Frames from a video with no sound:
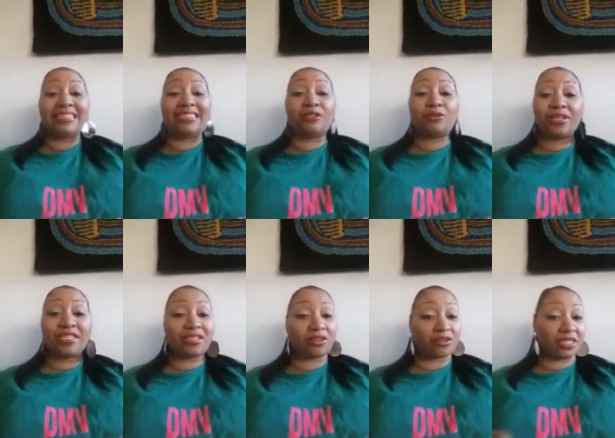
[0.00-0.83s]

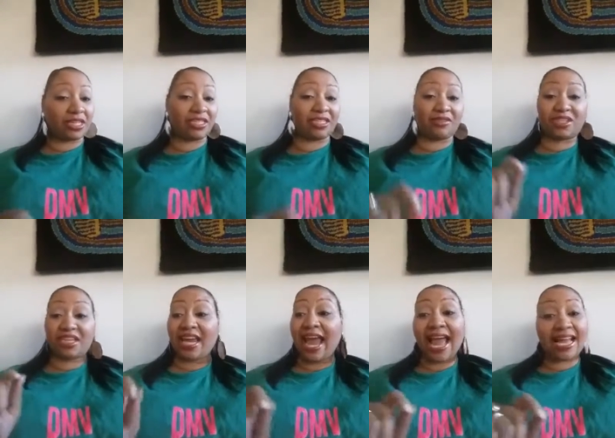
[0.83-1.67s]
decrease those things. If
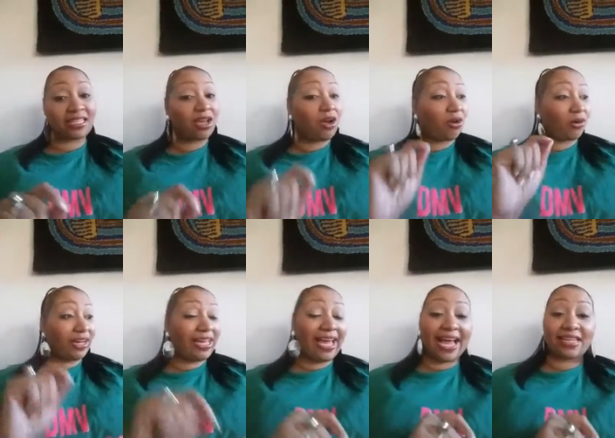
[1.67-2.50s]
she asks
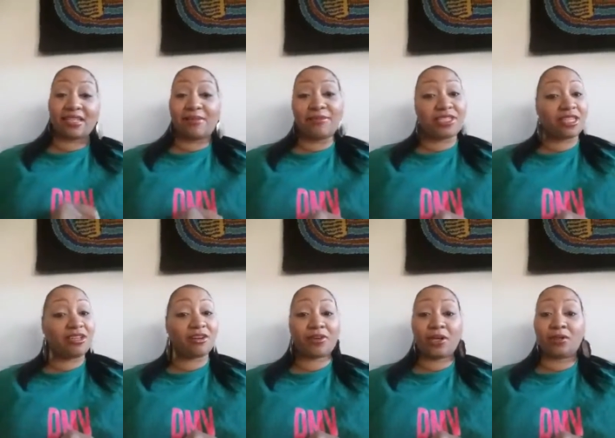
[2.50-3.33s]
or he asks, let me see
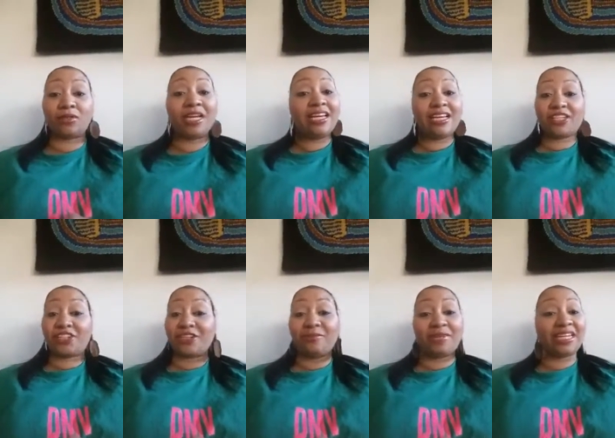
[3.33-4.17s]
your phone, it
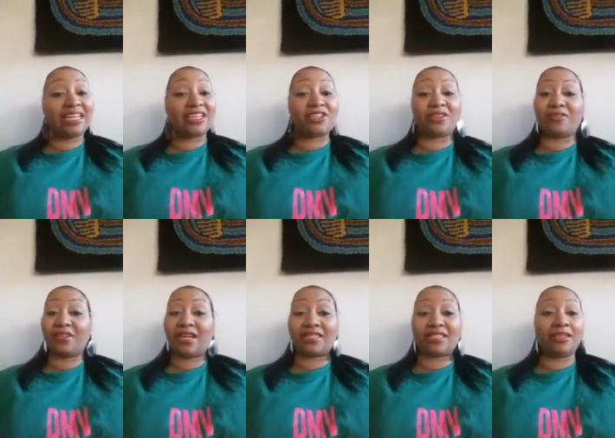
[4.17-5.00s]
shouldn't be an issue if
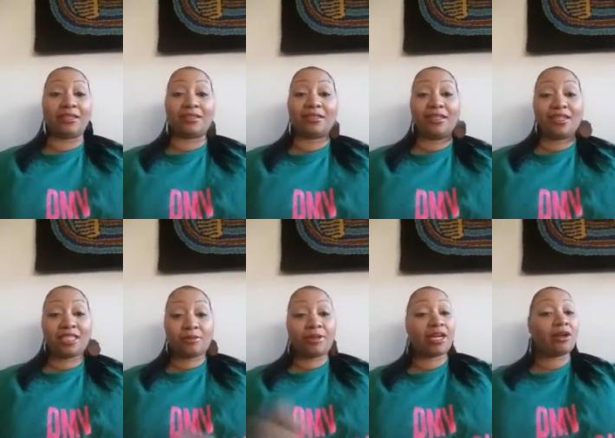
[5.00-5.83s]
you're not cheating.
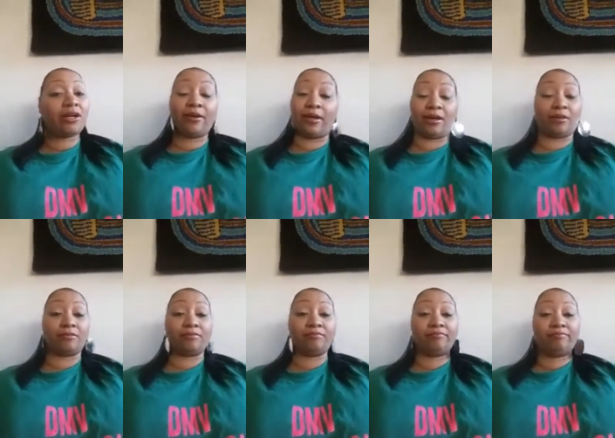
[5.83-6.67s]
You should be like, oh, here you
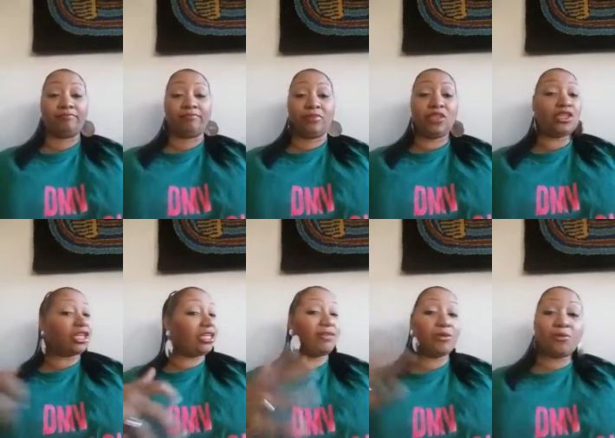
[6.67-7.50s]
go. You
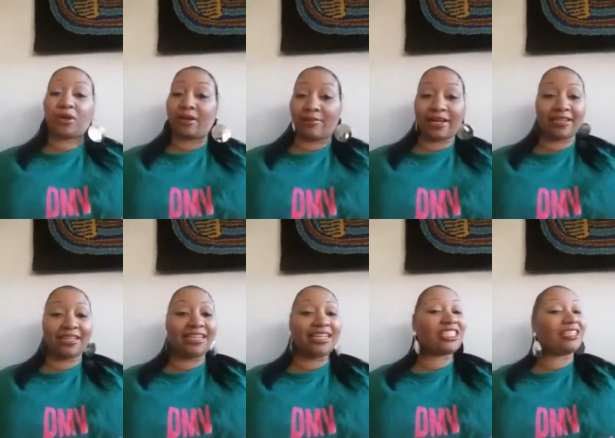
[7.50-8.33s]
shouldn't even worry about
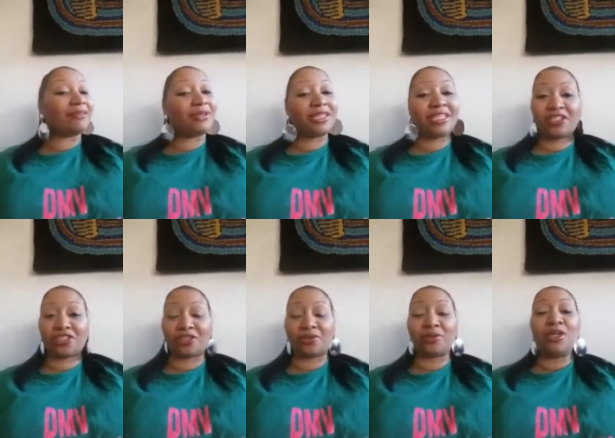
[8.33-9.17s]
it. It shouldn't be an
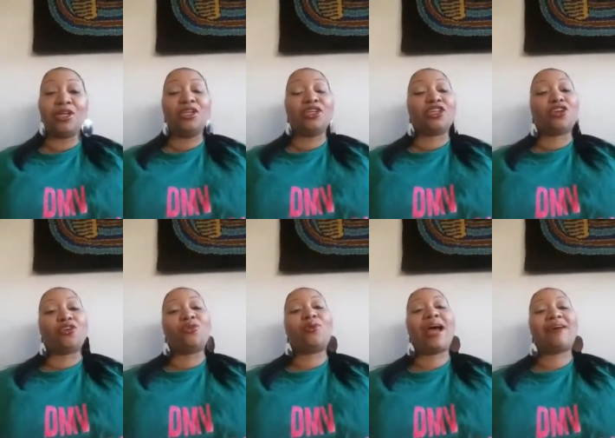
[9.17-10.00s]
issue.
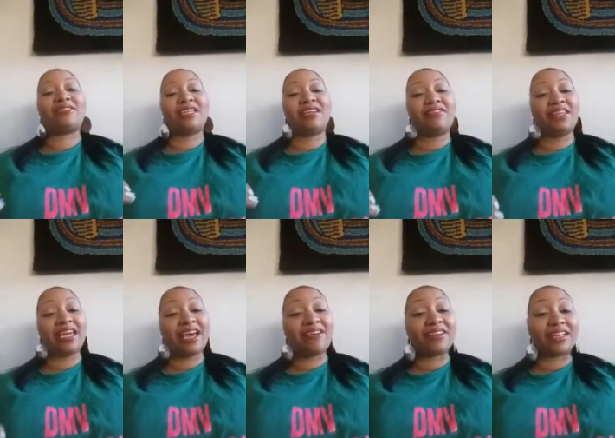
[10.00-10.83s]
You have to give
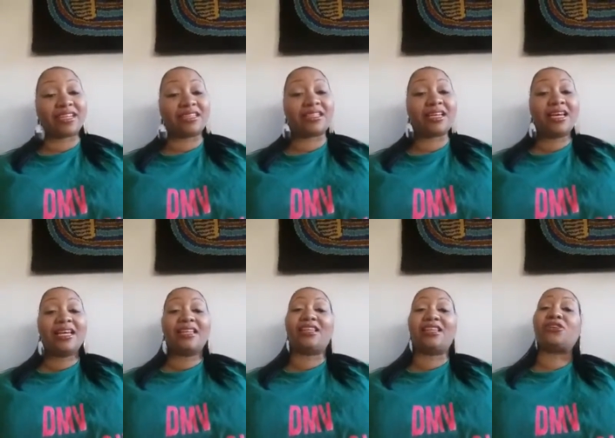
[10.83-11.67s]
the evidence
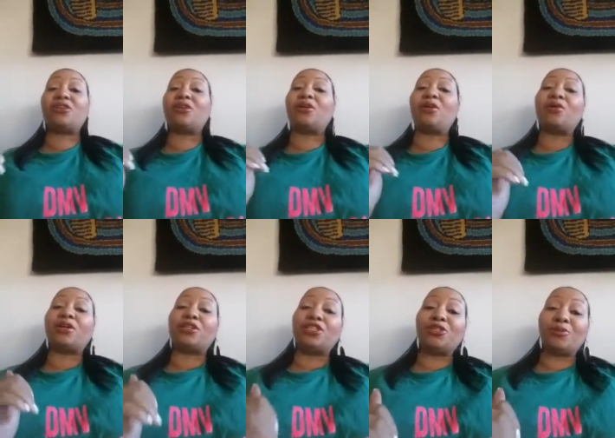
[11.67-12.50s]
that you're no
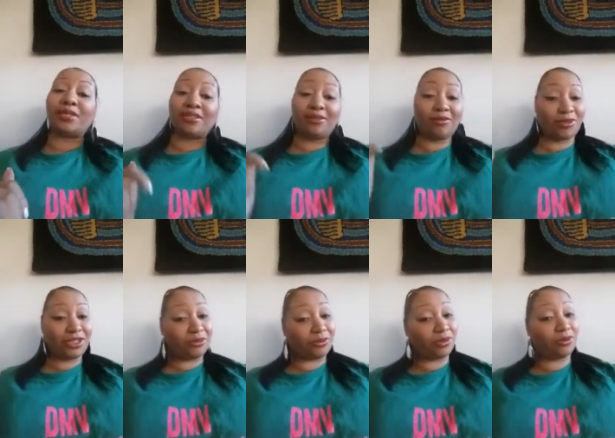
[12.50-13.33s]
longer doing
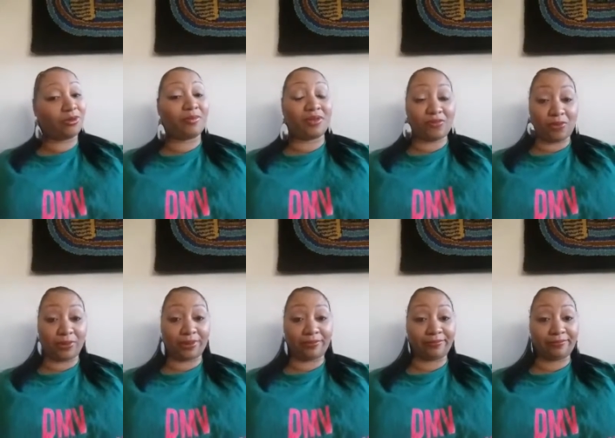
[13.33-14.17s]
what you were doing before.